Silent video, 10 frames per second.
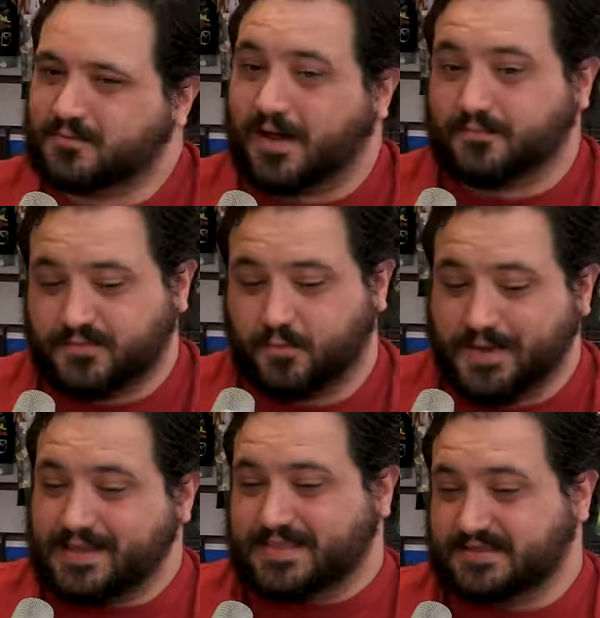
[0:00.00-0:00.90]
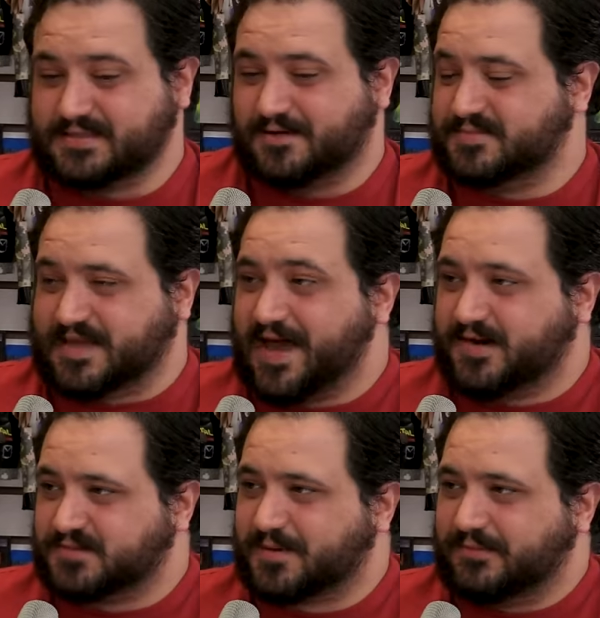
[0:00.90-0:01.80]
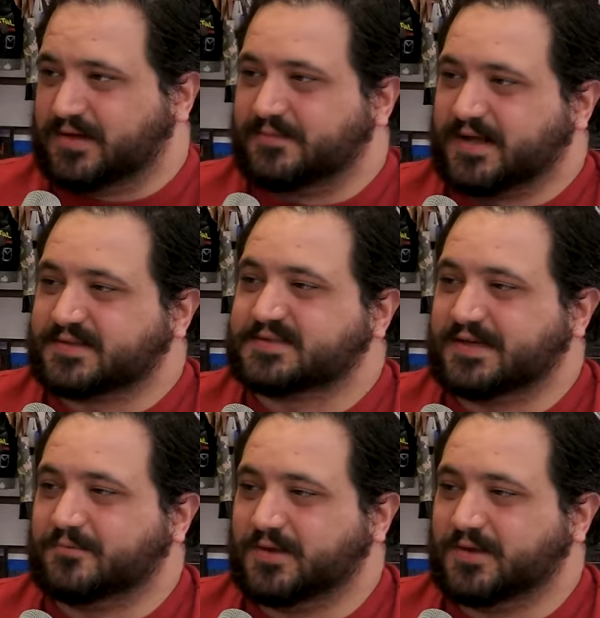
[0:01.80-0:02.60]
well, the week this comes out, it's probably coming out the same